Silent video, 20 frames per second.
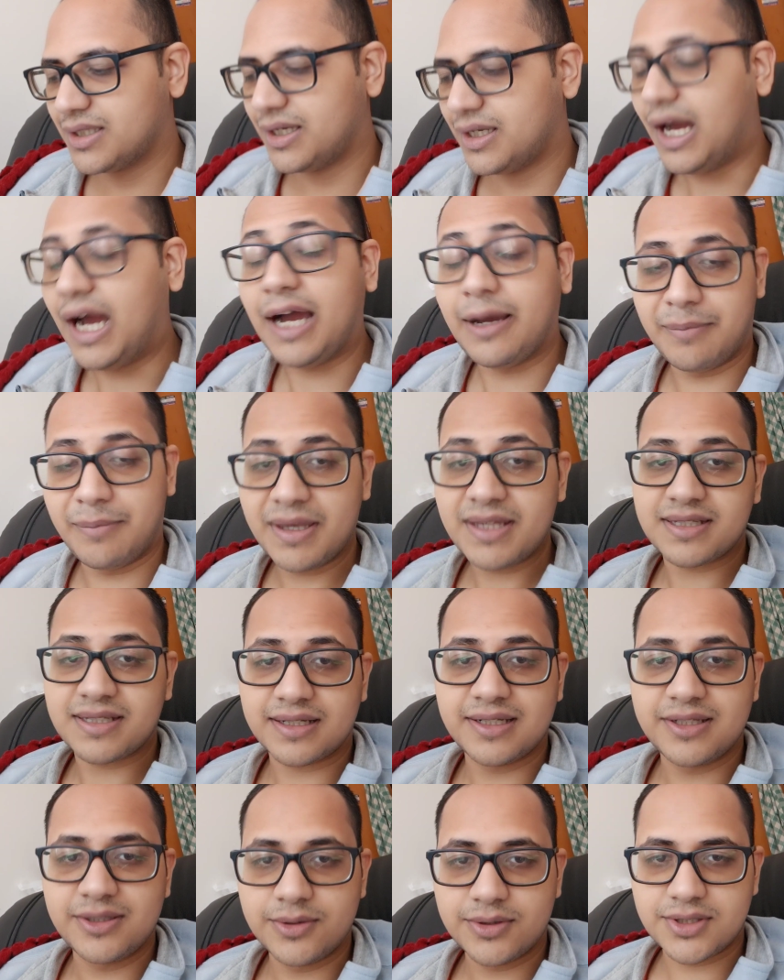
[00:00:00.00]
I
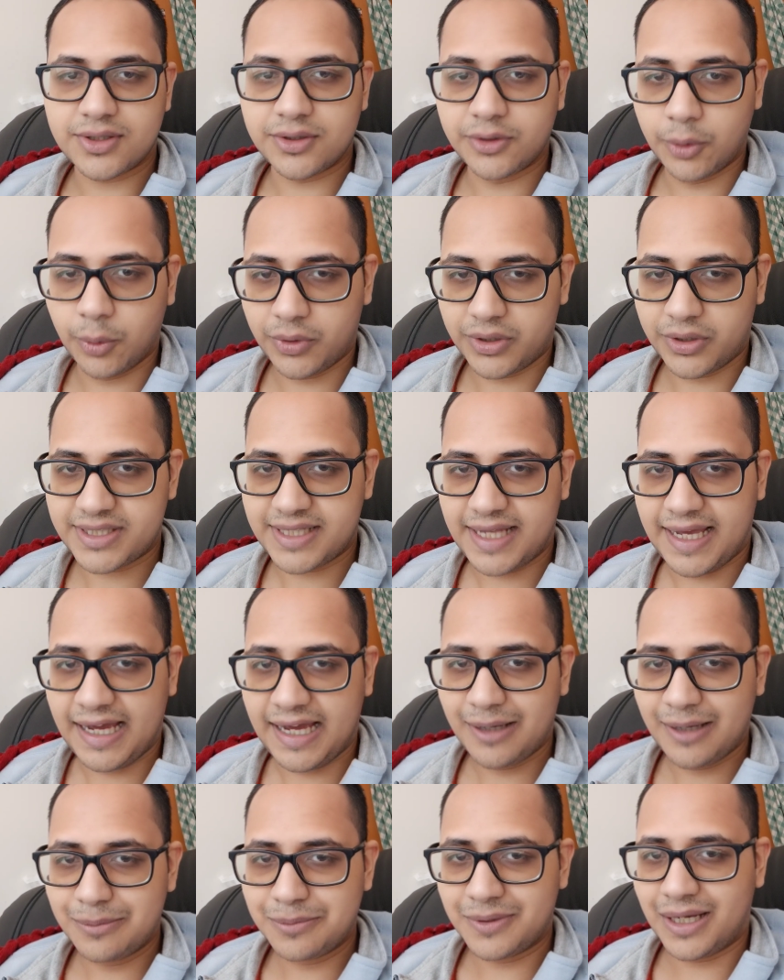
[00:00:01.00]
basically use a notes
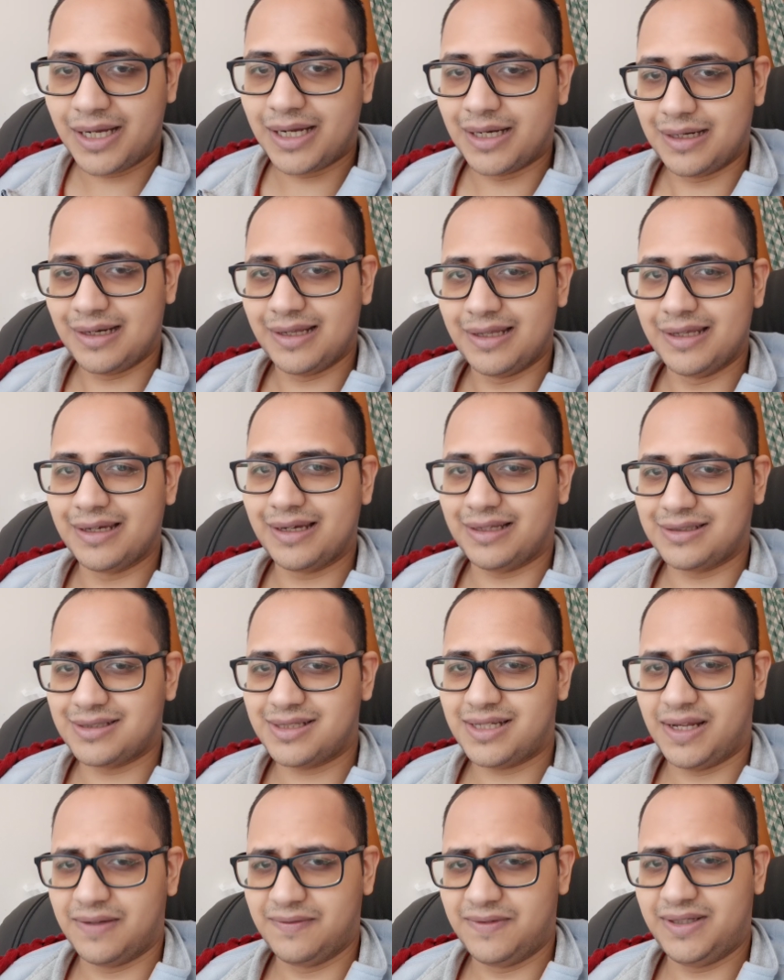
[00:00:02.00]
app, and like I
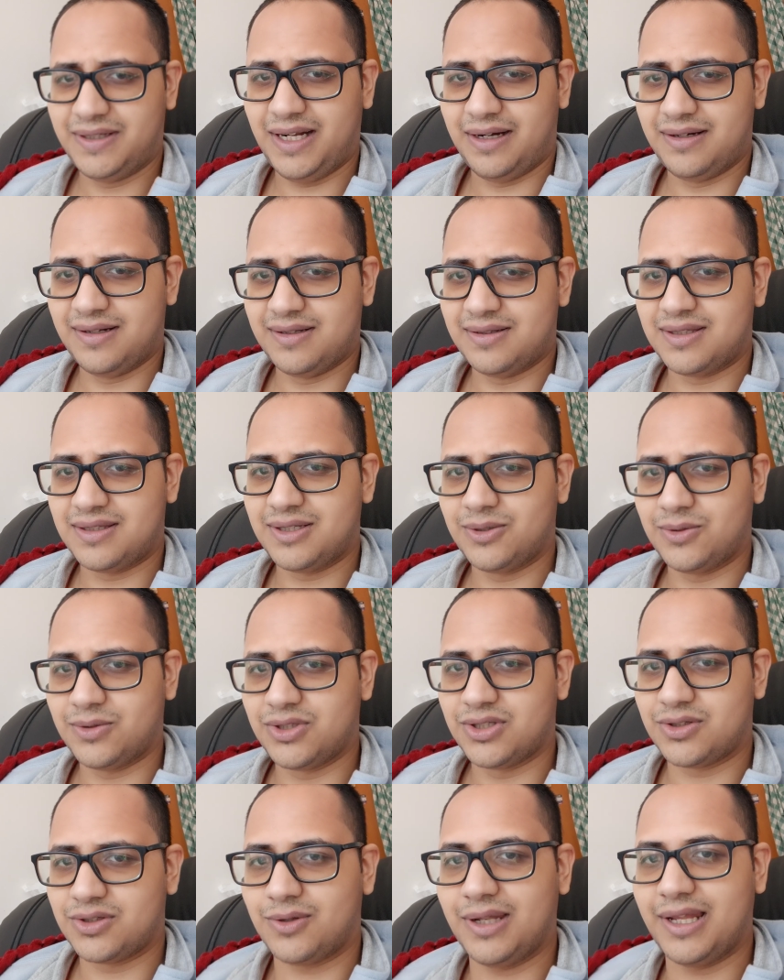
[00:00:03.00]
just have the tendency to
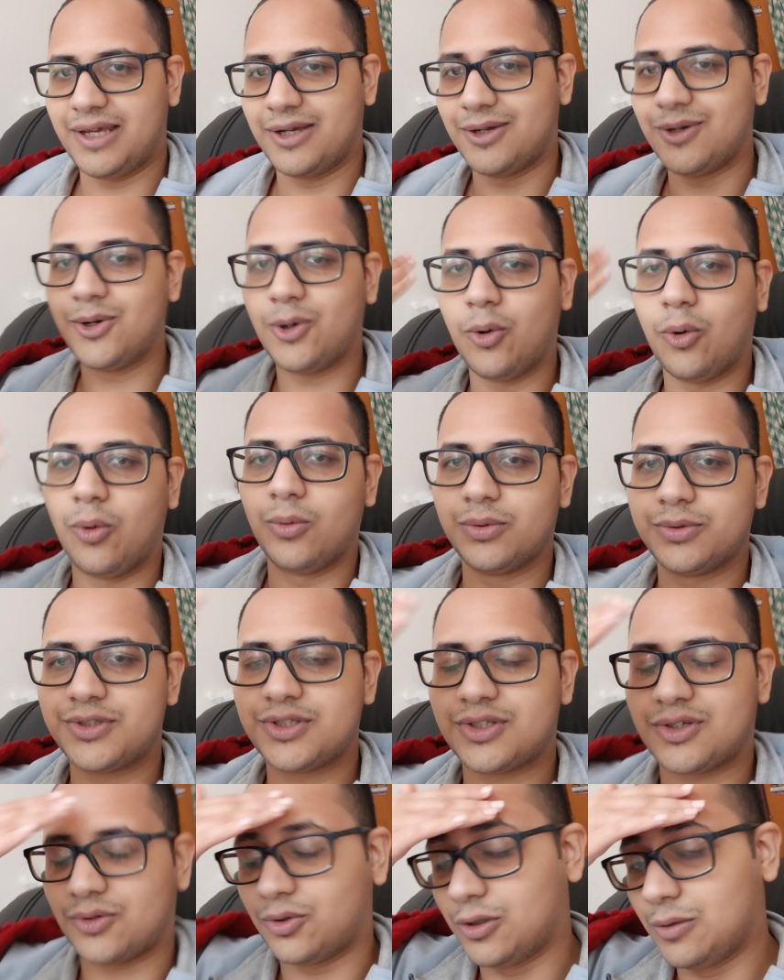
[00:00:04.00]
just like go
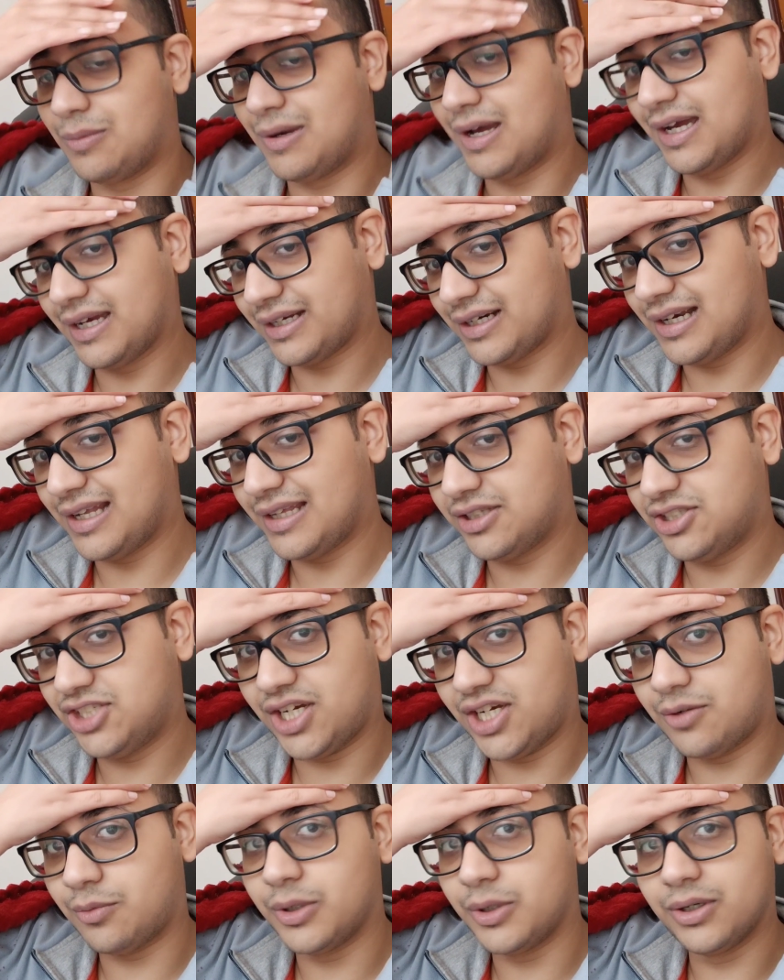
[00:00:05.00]
scroll back and like
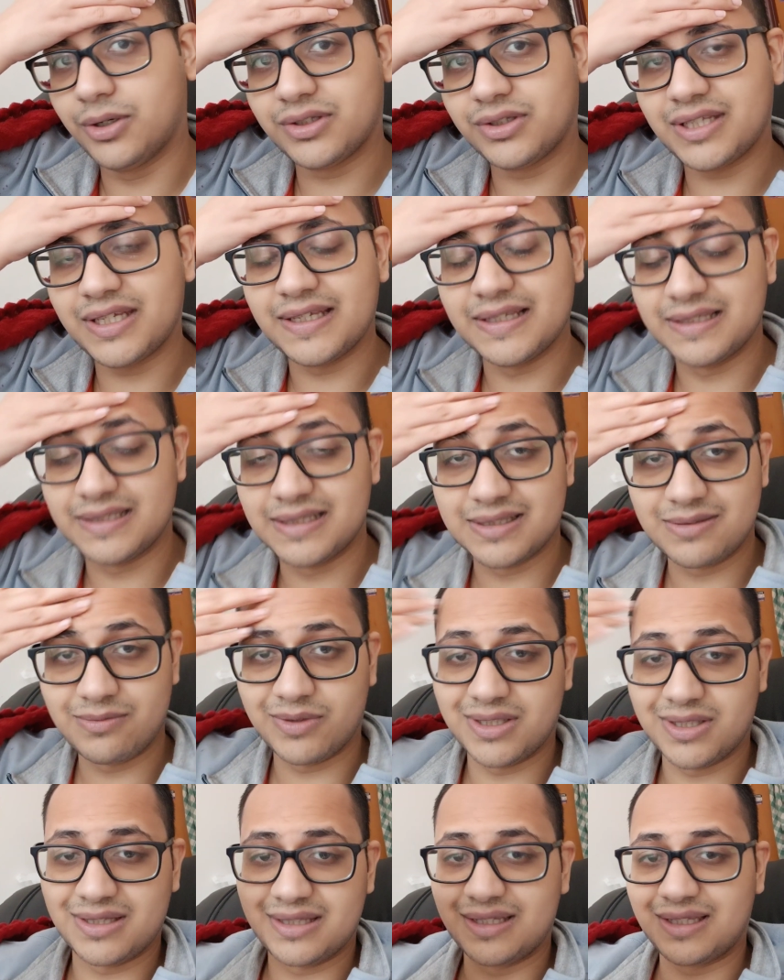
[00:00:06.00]
check weird things
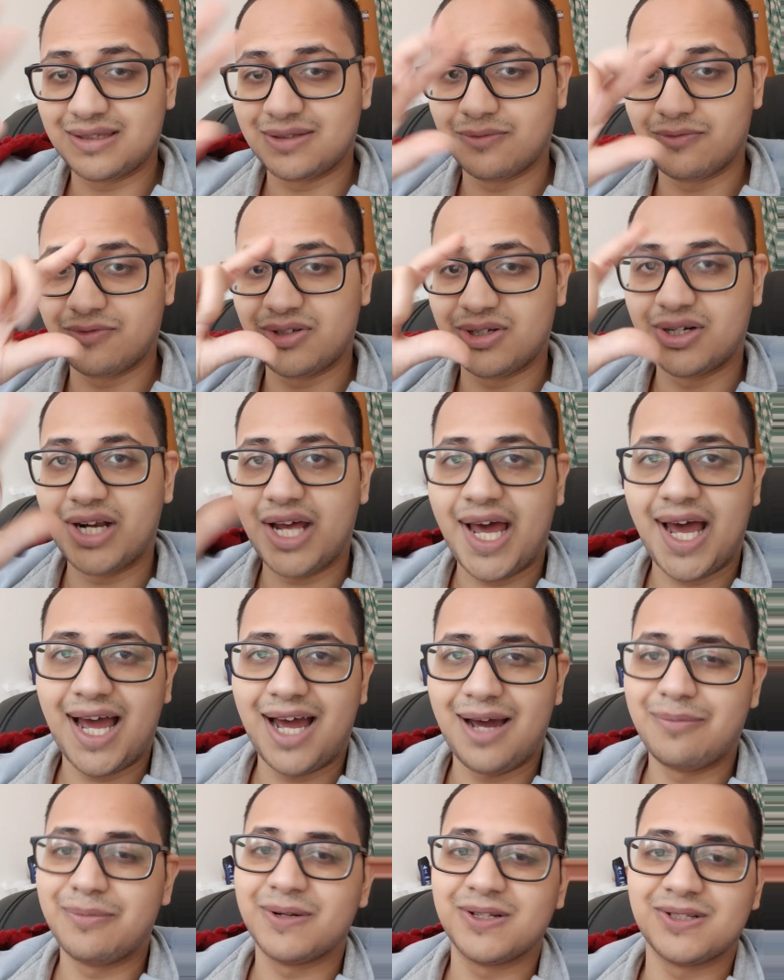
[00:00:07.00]
within like the weird
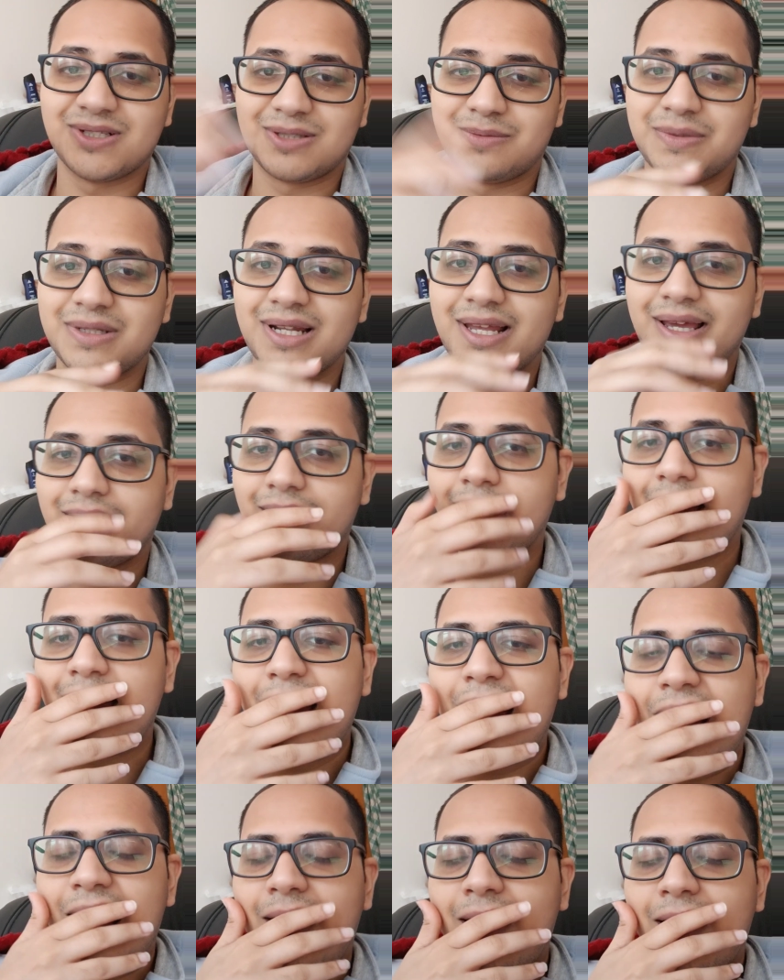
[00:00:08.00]
app and just be like,
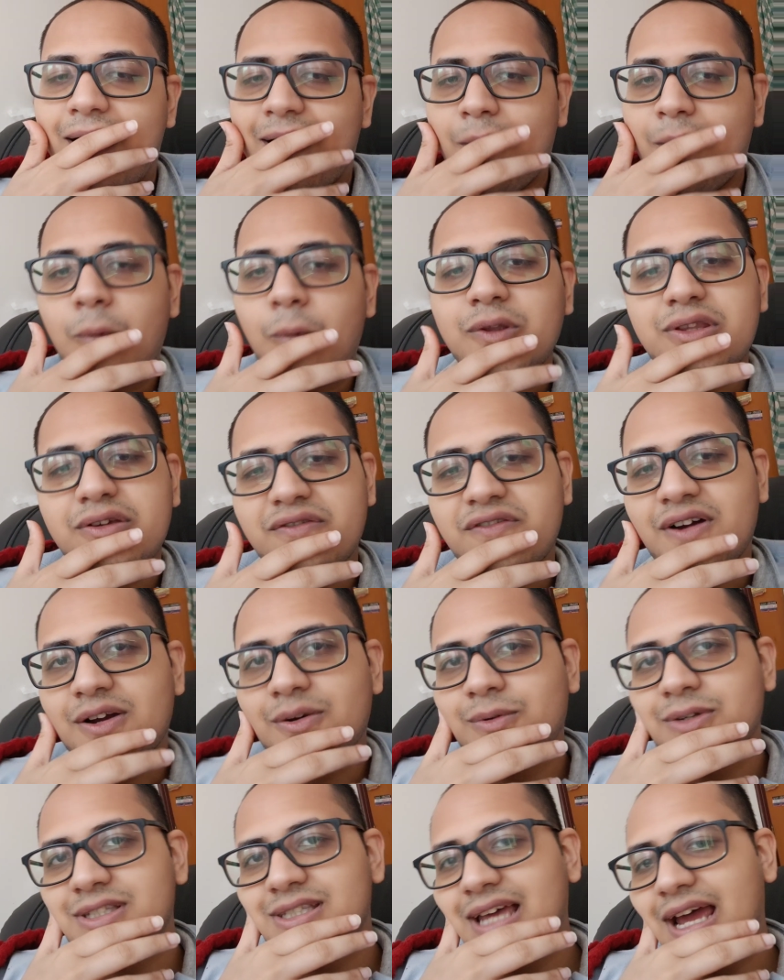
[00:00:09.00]
huh, what the
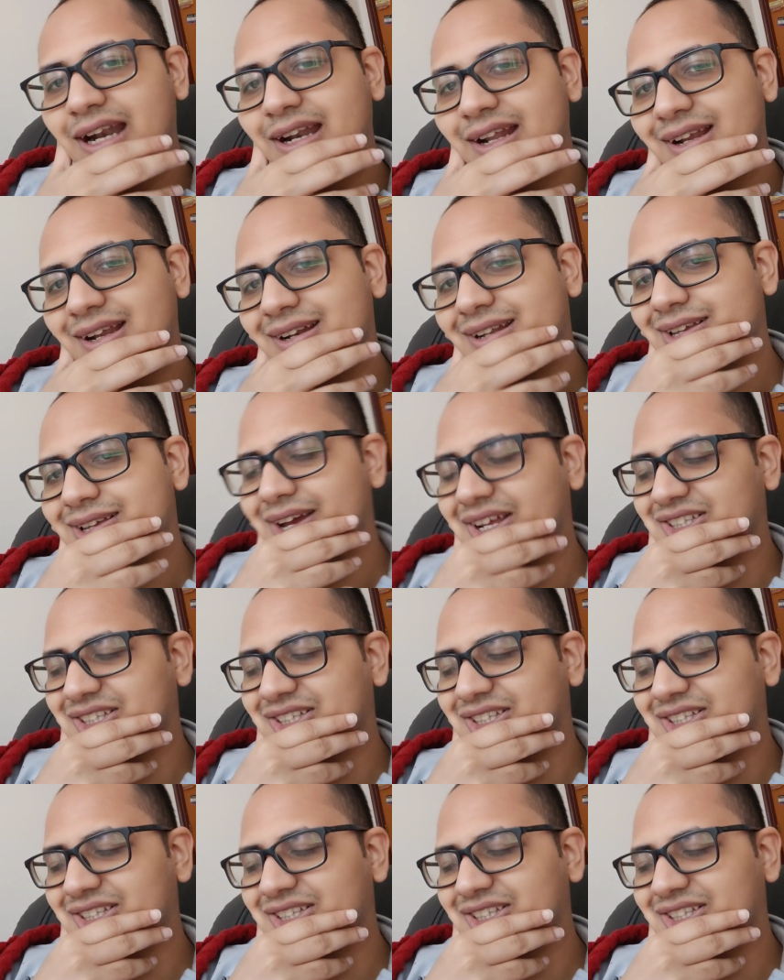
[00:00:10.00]
fuck was that idea?